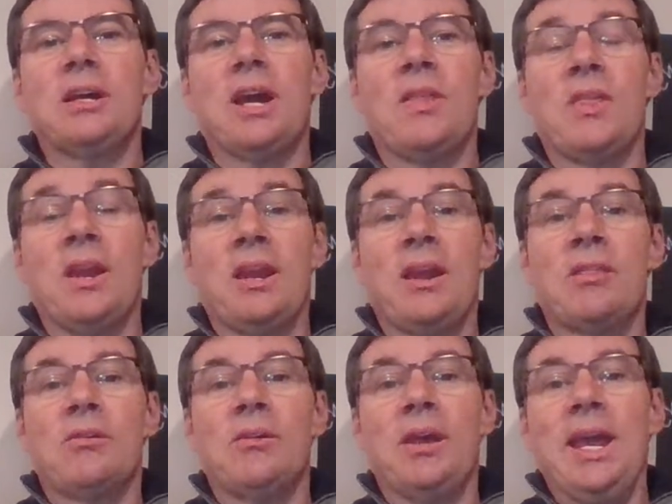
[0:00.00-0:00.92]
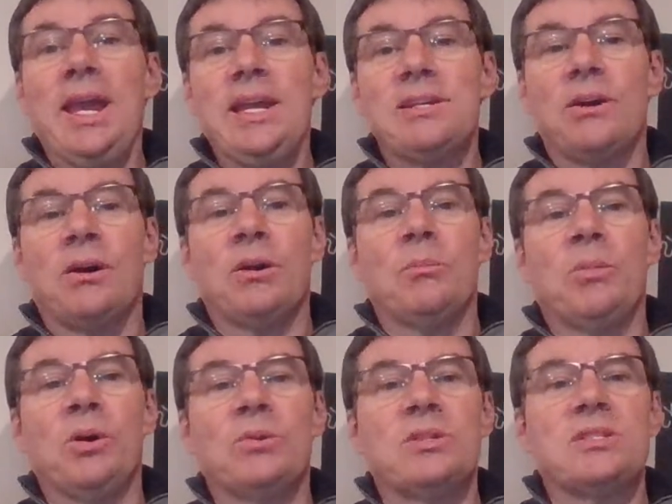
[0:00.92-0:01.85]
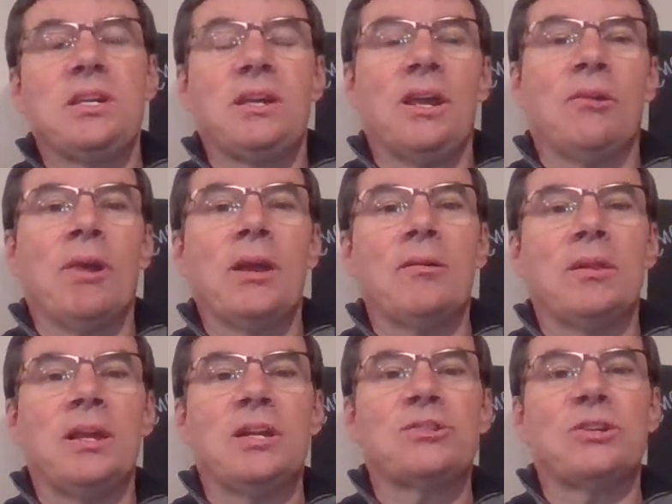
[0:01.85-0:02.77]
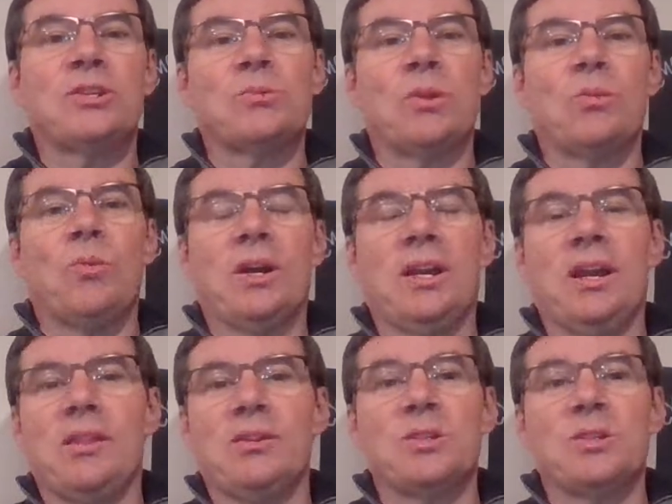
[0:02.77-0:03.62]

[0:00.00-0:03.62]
and then another 8 are about seeking right relations with one another,